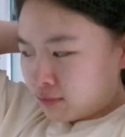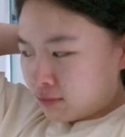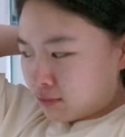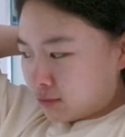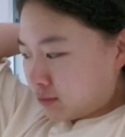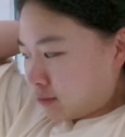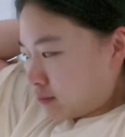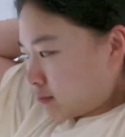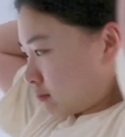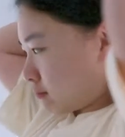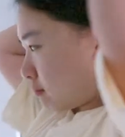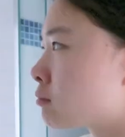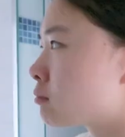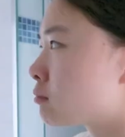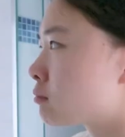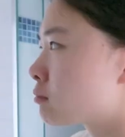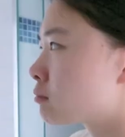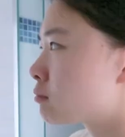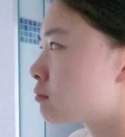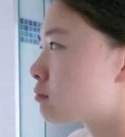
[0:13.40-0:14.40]

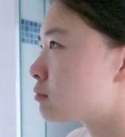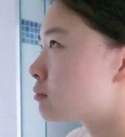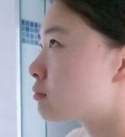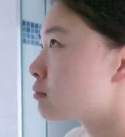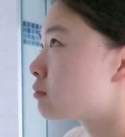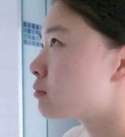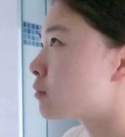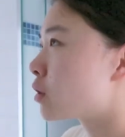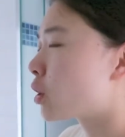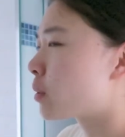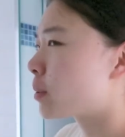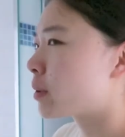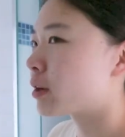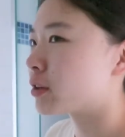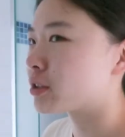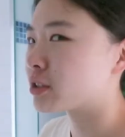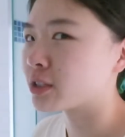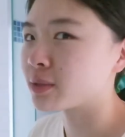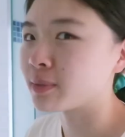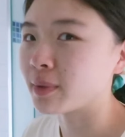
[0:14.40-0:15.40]
Oh my
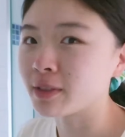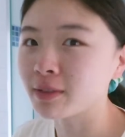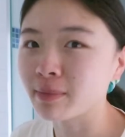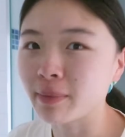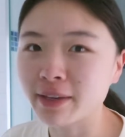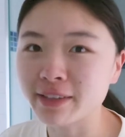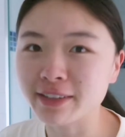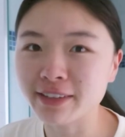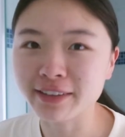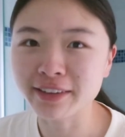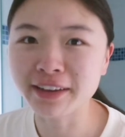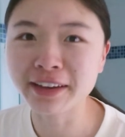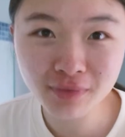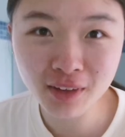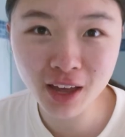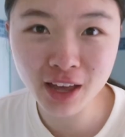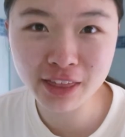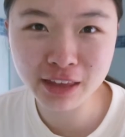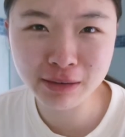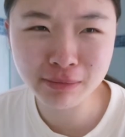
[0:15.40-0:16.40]
gosh, it smells amazing.
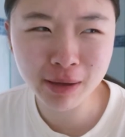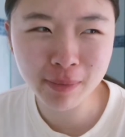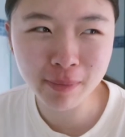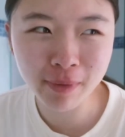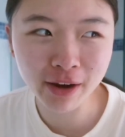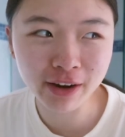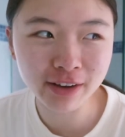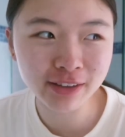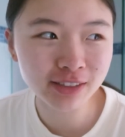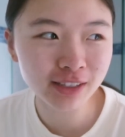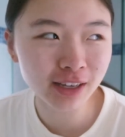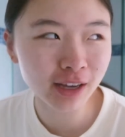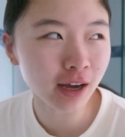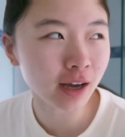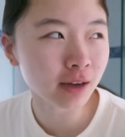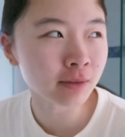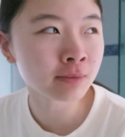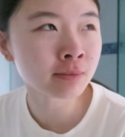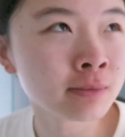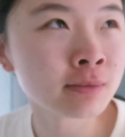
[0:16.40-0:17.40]
I think my parents
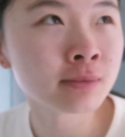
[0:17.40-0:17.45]
are